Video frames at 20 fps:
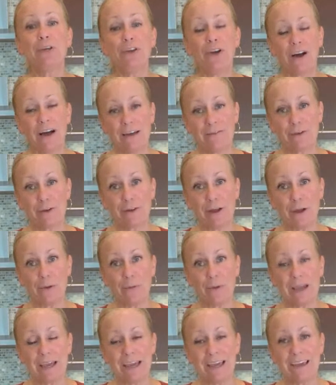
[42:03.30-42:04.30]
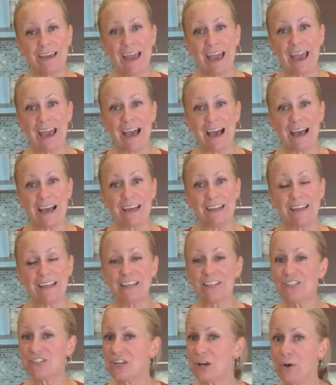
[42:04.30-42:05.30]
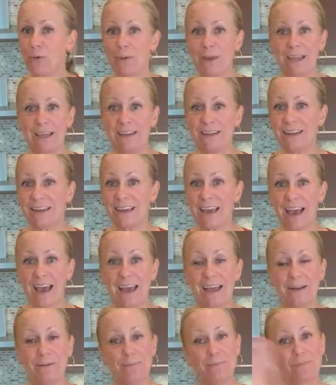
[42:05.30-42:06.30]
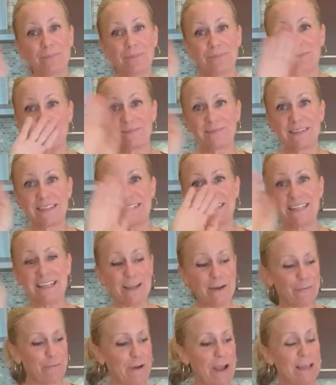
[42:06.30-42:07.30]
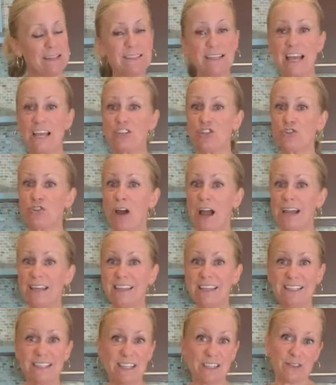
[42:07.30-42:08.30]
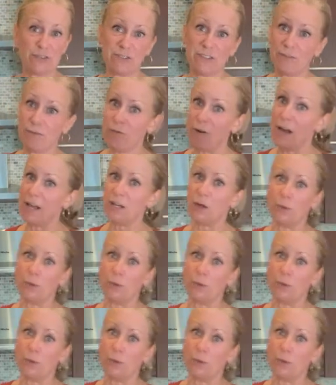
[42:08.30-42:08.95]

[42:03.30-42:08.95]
y'all have a great week, and until we eat again, see you, friends, and try the Tinto di Verano.